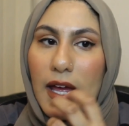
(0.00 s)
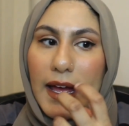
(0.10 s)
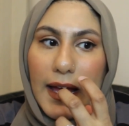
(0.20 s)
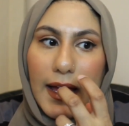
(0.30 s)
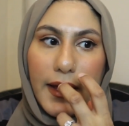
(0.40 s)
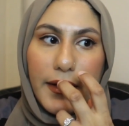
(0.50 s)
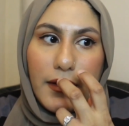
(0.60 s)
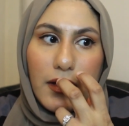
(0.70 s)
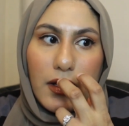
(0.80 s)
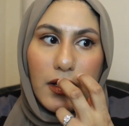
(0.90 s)

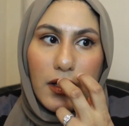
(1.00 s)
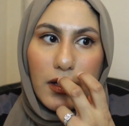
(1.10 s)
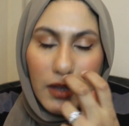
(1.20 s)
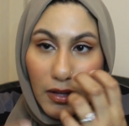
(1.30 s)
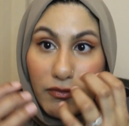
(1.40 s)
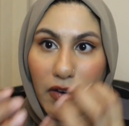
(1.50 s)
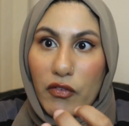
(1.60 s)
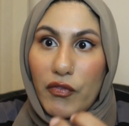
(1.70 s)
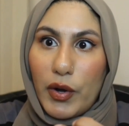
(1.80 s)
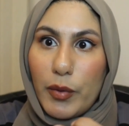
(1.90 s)
and they're very,
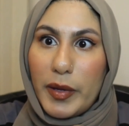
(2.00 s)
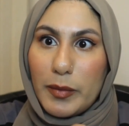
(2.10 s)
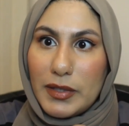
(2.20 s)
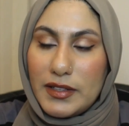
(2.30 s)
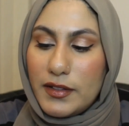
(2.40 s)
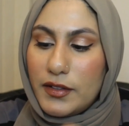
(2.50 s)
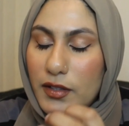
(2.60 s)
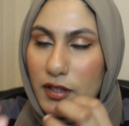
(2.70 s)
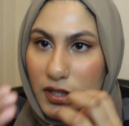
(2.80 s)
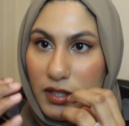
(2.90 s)
very pigmented.
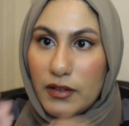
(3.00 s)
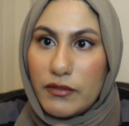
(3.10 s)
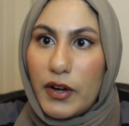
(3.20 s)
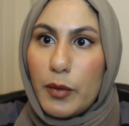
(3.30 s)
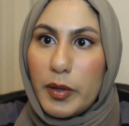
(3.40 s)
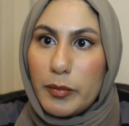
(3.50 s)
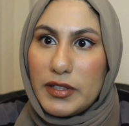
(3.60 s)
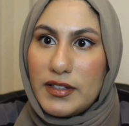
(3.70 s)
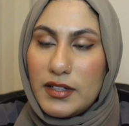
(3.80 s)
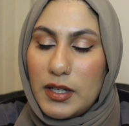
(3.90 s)
These are very
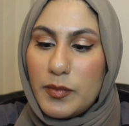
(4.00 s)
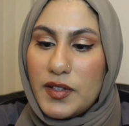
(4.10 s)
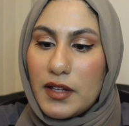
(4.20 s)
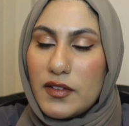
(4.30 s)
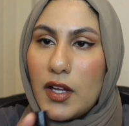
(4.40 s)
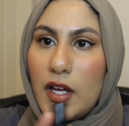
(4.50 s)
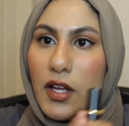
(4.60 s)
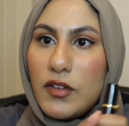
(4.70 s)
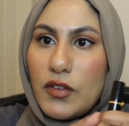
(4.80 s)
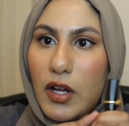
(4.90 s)
pigmented lipsticks,
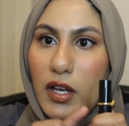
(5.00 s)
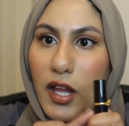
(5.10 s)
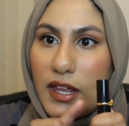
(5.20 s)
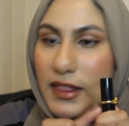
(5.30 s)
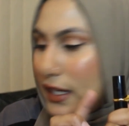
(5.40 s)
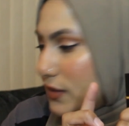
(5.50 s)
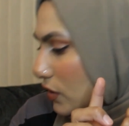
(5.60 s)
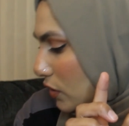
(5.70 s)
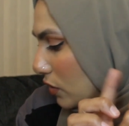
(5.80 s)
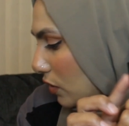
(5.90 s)
so I like that
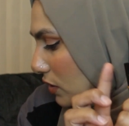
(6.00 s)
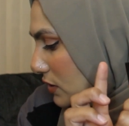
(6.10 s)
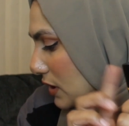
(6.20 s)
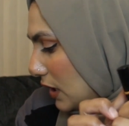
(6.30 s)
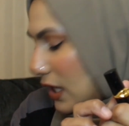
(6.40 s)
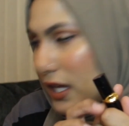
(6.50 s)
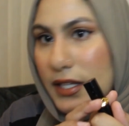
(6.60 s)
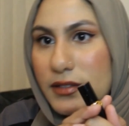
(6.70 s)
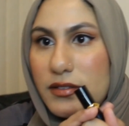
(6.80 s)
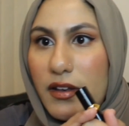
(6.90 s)
a lot.
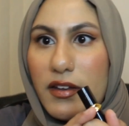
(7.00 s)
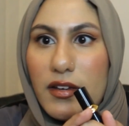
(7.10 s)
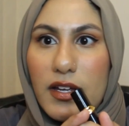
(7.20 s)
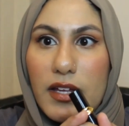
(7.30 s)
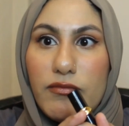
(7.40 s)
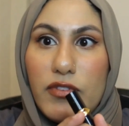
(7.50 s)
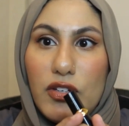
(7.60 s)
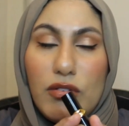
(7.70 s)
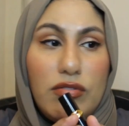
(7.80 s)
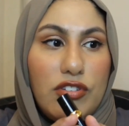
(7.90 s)
And in
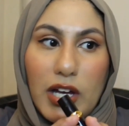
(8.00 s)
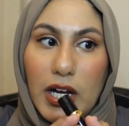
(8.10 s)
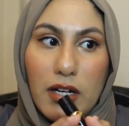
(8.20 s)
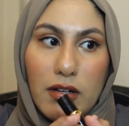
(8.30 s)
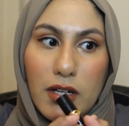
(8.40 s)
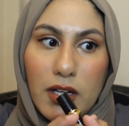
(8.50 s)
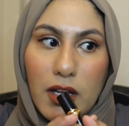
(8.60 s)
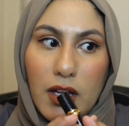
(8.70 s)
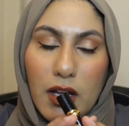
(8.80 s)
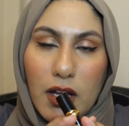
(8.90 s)
future
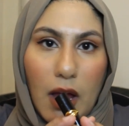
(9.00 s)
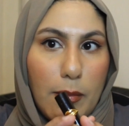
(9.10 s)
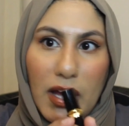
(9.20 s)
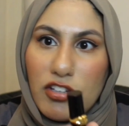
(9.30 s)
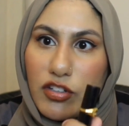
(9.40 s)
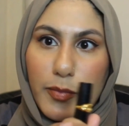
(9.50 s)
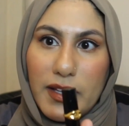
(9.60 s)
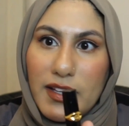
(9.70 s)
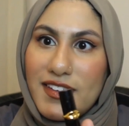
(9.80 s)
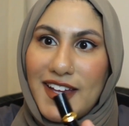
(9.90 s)
I might just buy
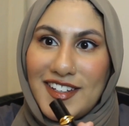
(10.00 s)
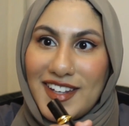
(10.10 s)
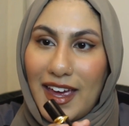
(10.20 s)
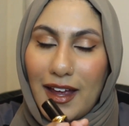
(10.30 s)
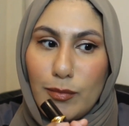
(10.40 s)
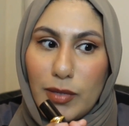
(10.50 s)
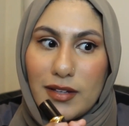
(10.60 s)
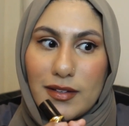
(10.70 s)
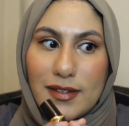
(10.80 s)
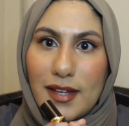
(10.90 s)
the set again
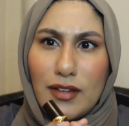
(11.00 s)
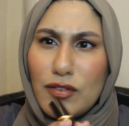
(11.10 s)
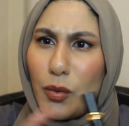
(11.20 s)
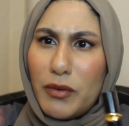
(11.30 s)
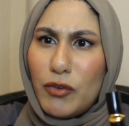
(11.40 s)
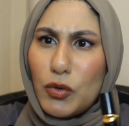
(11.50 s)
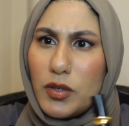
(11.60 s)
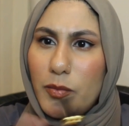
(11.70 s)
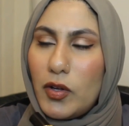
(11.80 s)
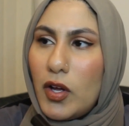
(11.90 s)
because the set is so
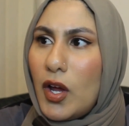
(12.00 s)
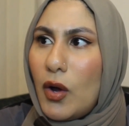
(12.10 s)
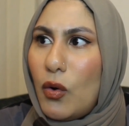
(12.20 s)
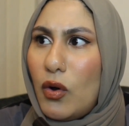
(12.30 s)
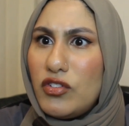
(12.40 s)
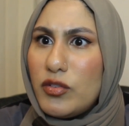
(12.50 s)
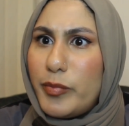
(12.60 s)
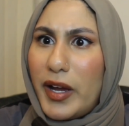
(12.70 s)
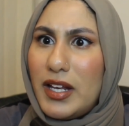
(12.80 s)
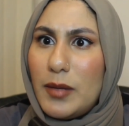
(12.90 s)
affordable, or just
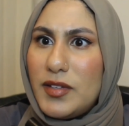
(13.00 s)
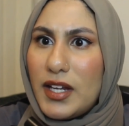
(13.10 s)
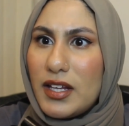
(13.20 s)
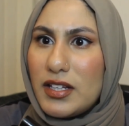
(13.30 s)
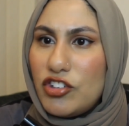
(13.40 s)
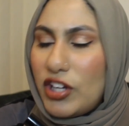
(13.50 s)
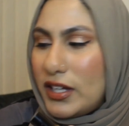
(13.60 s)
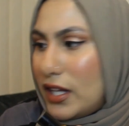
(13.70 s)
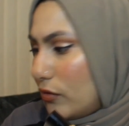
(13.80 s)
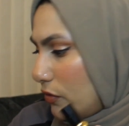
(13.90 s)
buy a lipstick in the shade
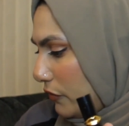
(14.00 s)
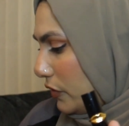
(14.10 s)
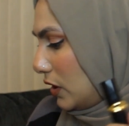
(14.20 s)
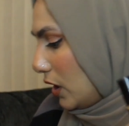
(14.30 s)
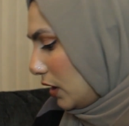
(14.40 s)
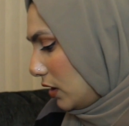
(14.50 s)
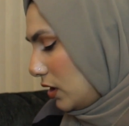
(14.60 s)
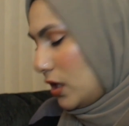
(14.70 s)
that I really like.